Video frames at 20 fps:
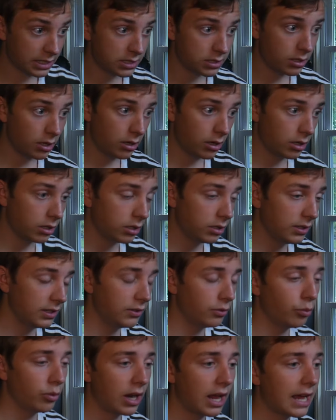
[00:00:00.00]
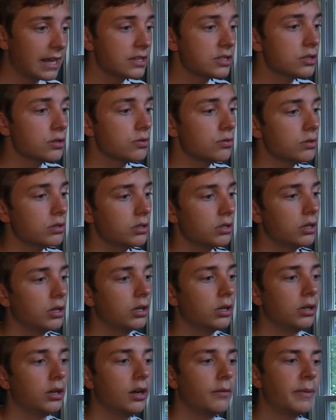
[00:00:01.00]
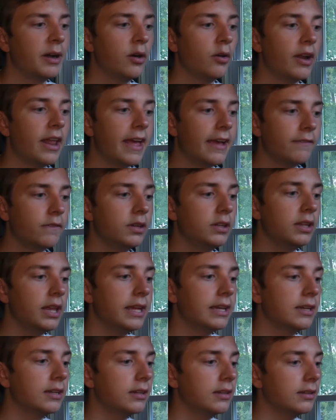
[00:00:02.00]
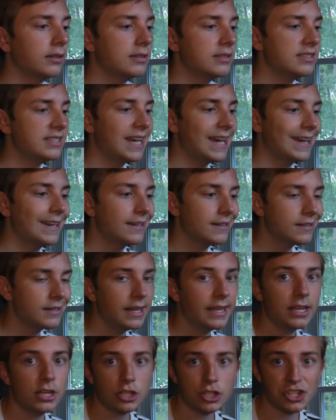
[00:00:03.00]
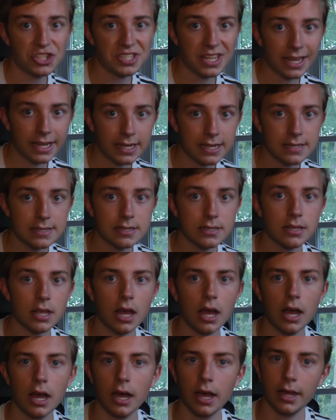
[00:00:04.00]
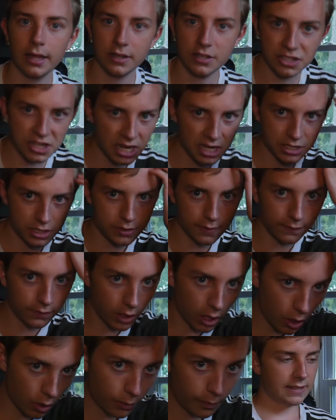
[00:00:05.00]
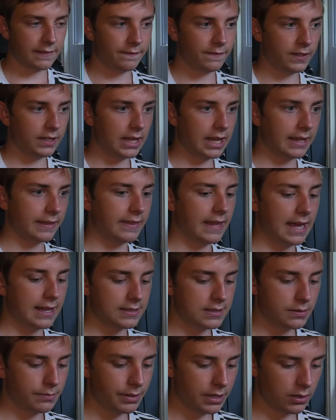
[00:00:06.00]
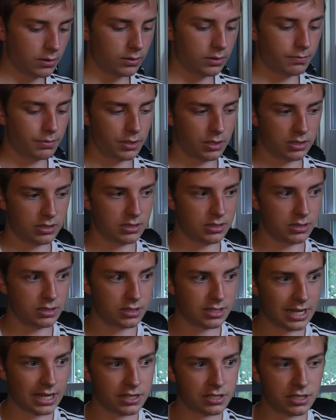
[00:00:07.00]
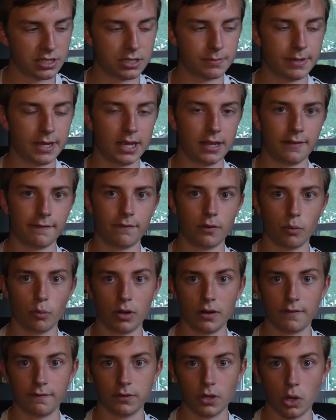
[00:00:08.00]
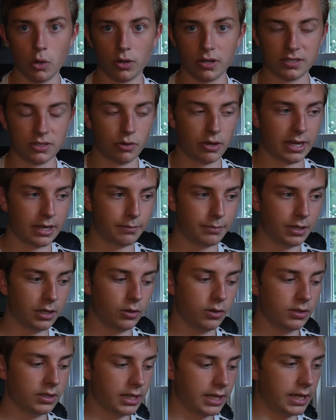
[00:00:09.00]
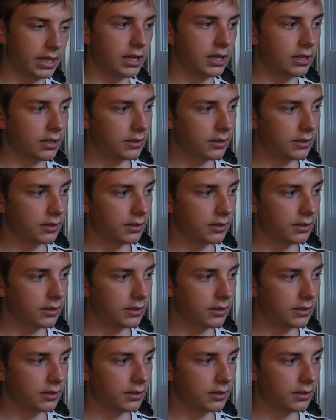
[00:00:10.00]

a song, this is what I do. about every like 10-ish seconds, I change the flow. I feel like that's about the person's attention span for one flow, so I could be going like,